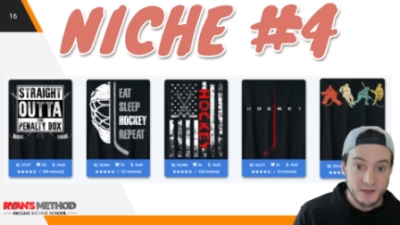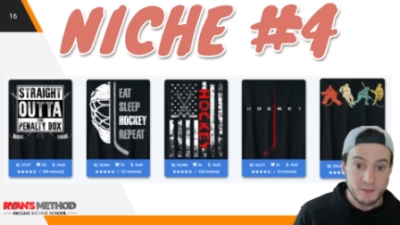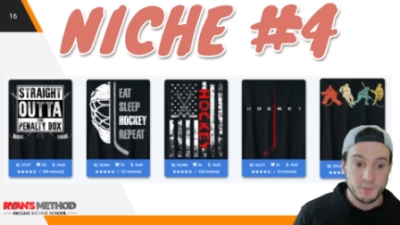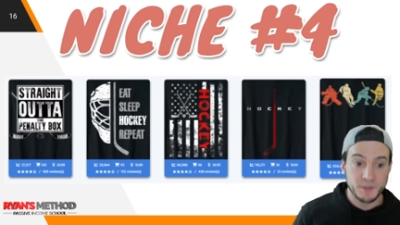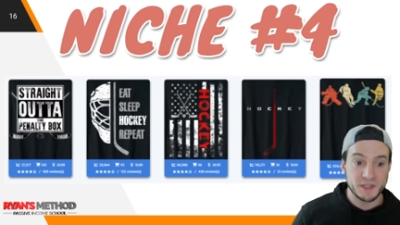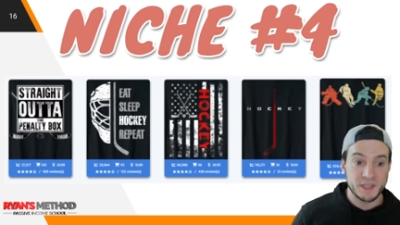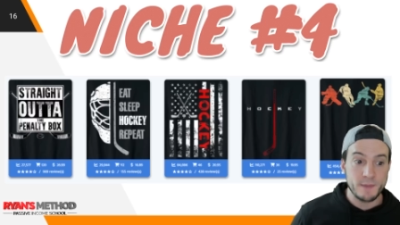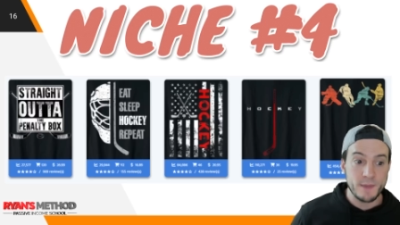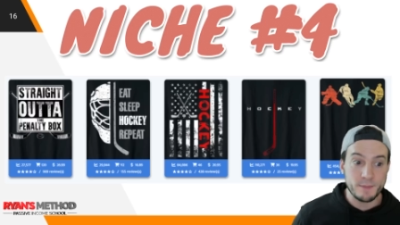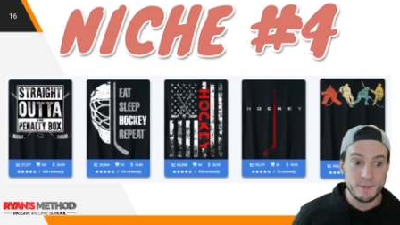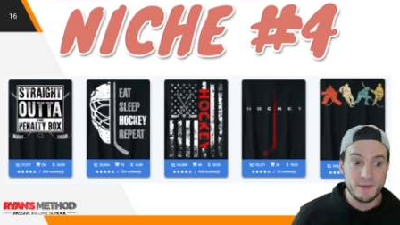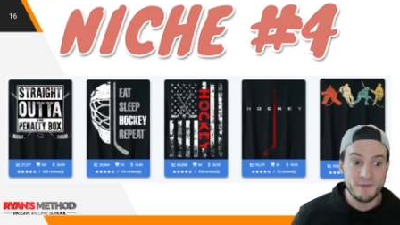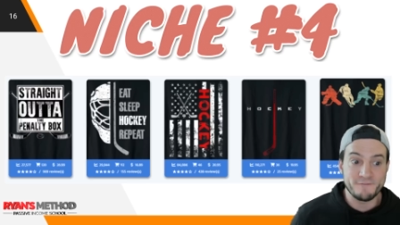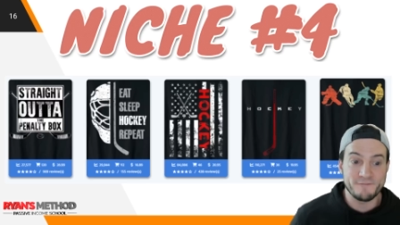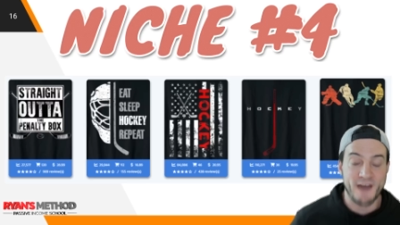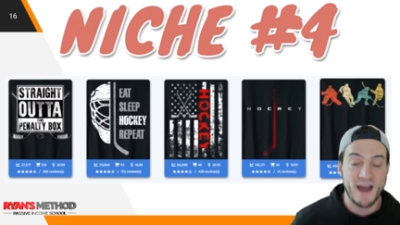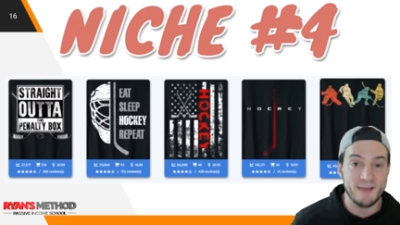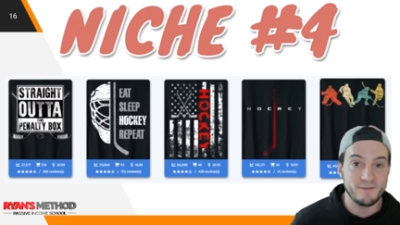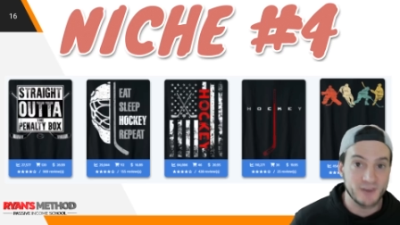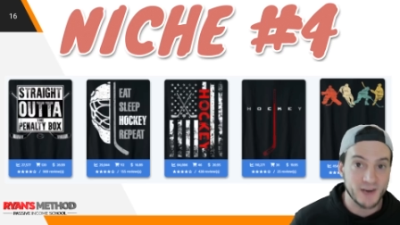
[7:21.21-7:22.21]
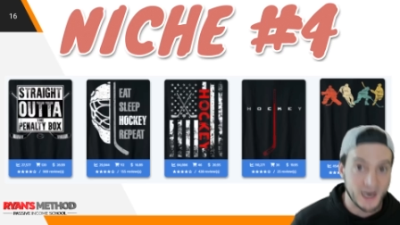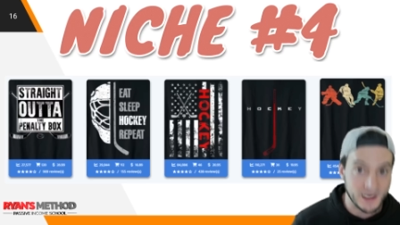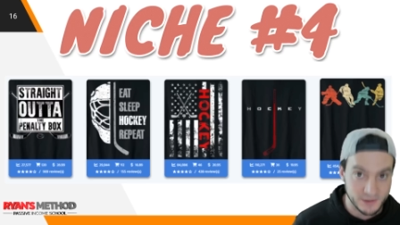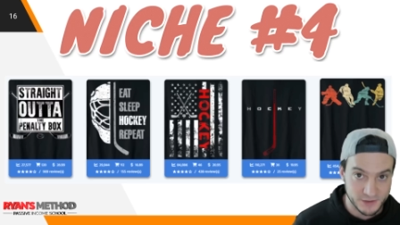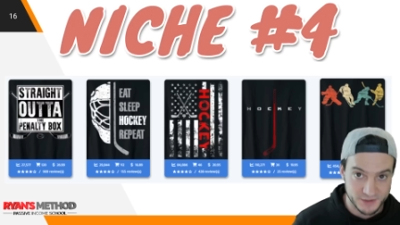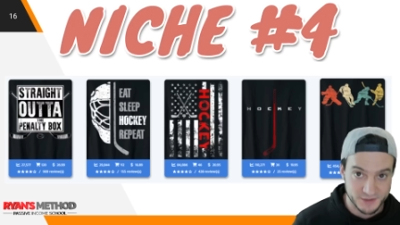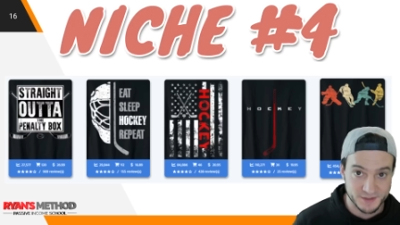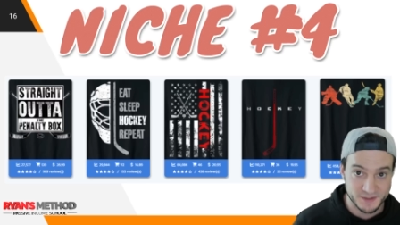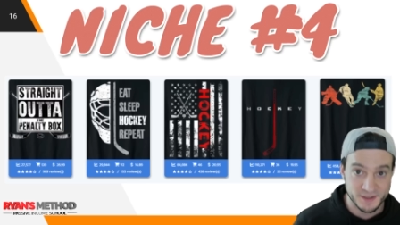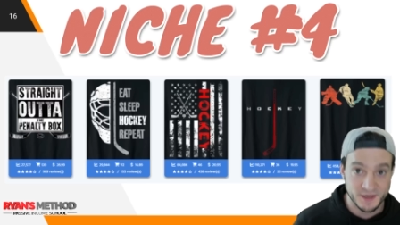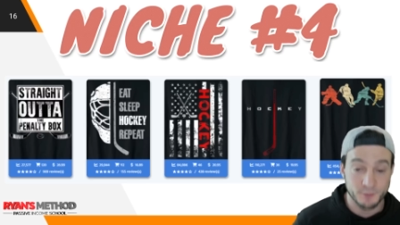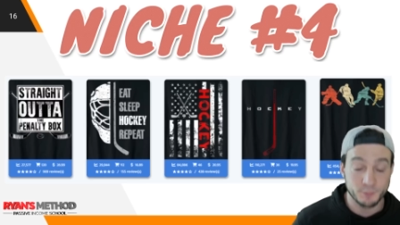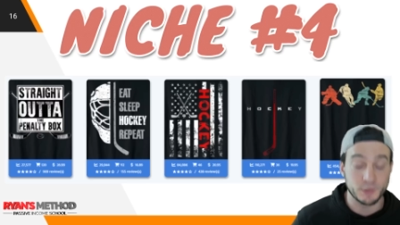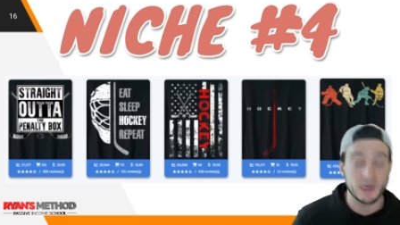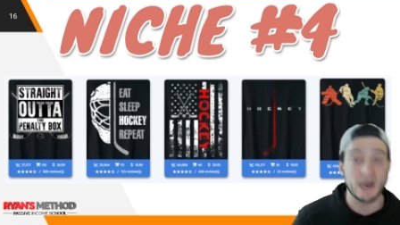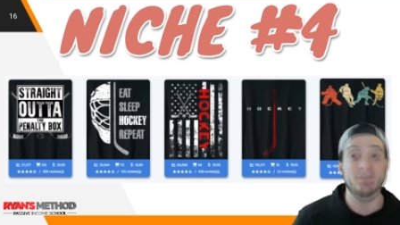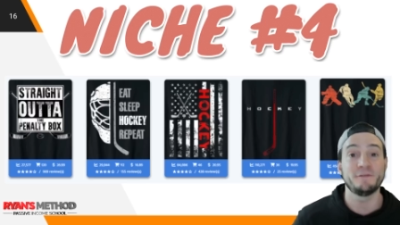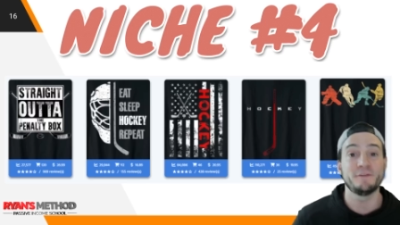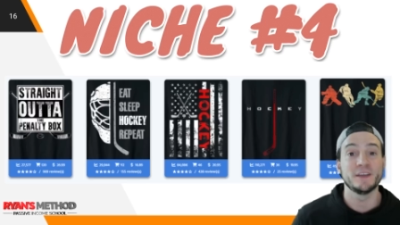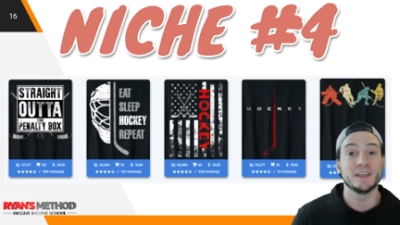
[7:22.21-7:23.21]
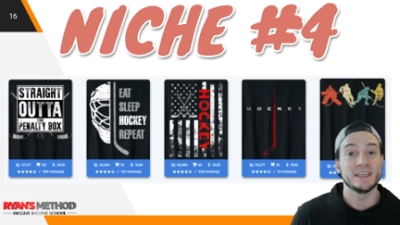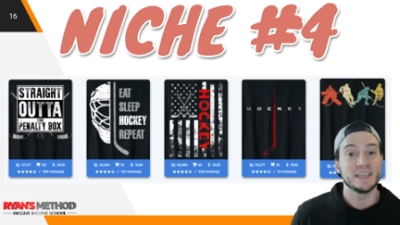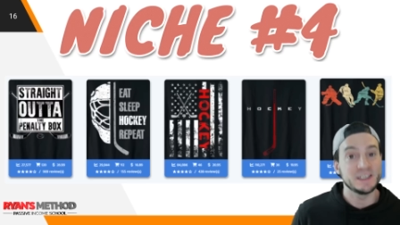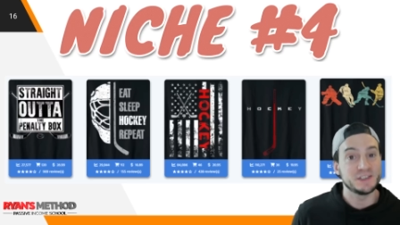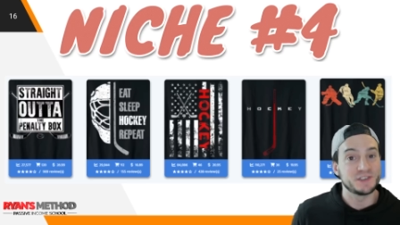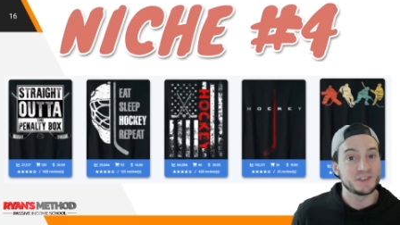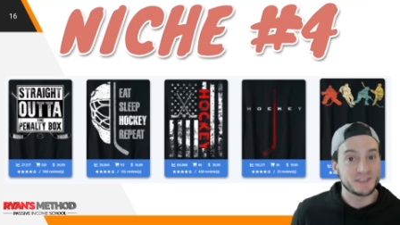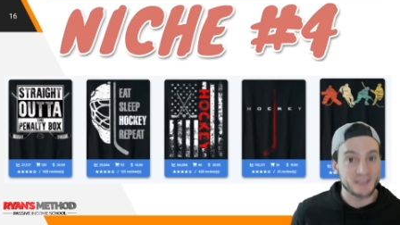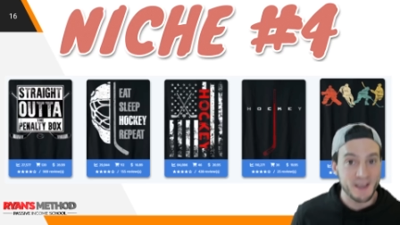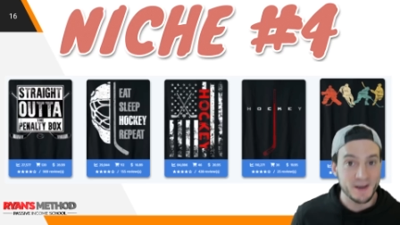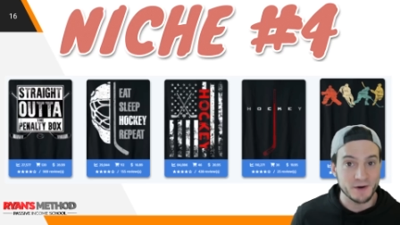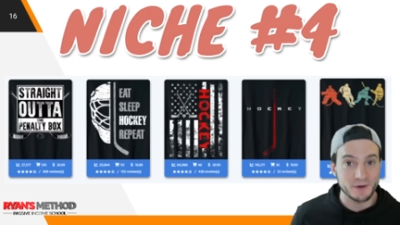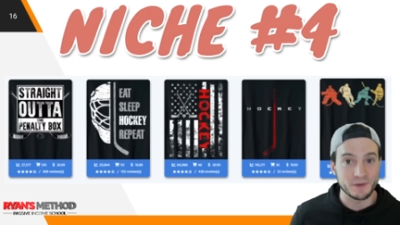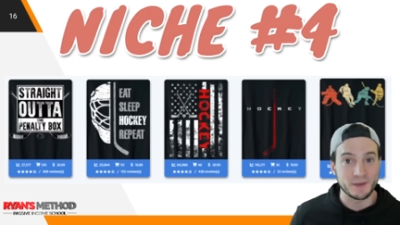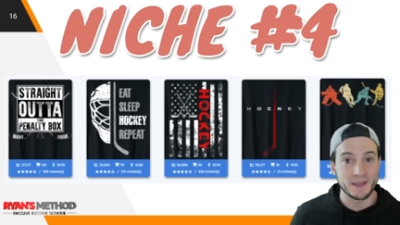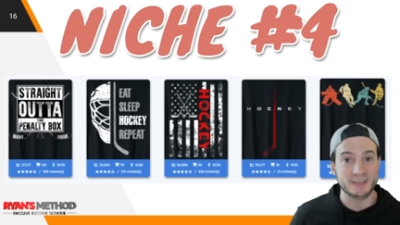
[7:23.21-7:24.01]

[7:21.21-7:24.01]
but they make me $5 profit each sale.